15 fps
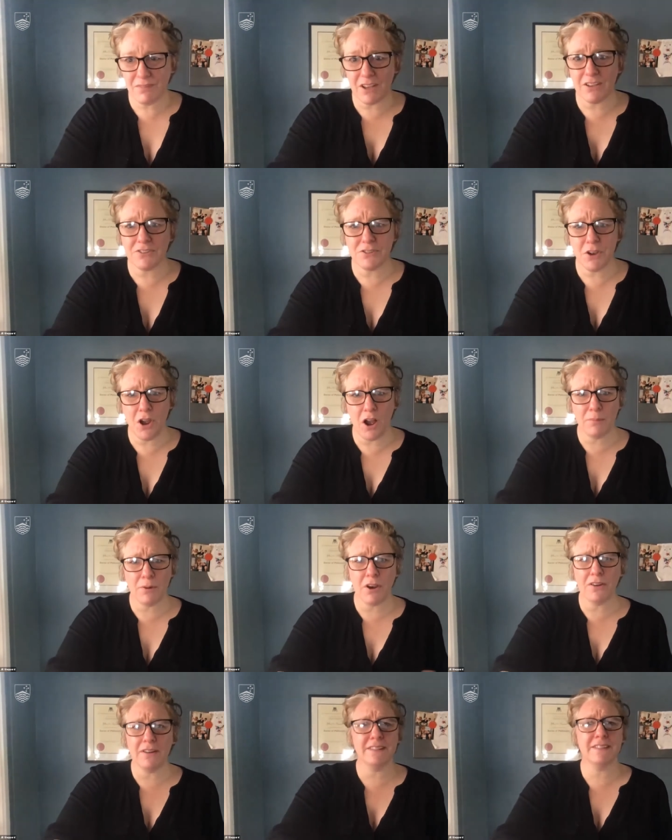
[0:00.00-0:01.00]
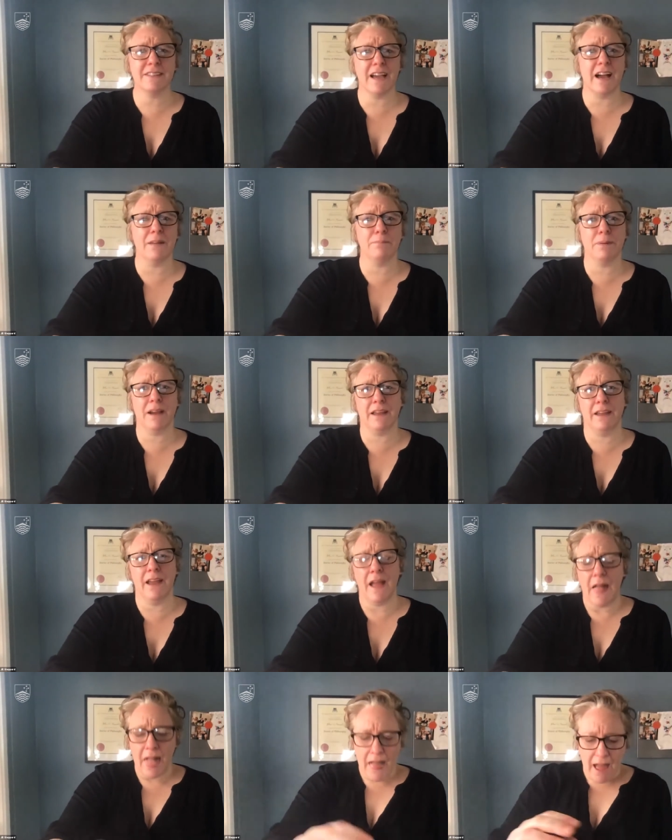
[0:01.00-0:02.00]
So I'm going to start by
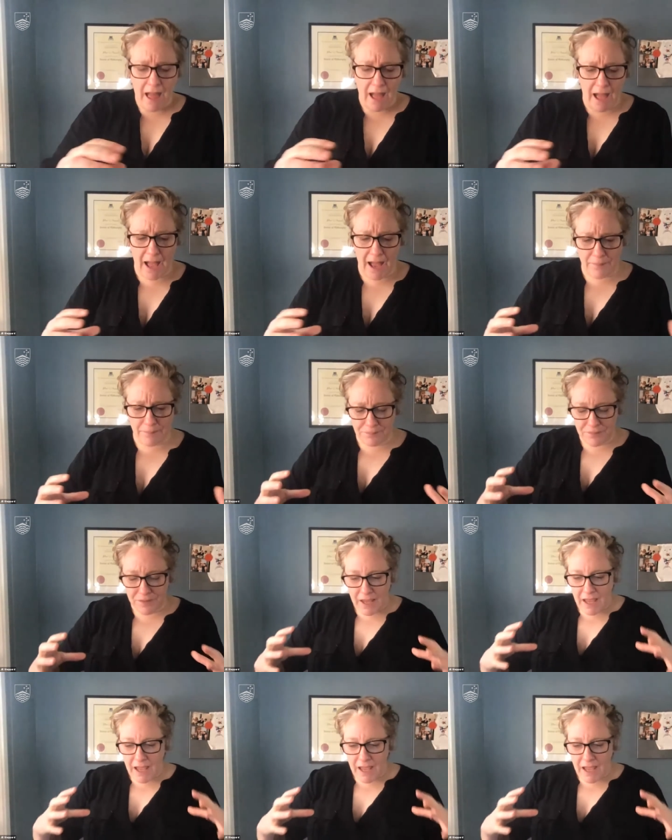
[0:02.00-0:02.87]
um,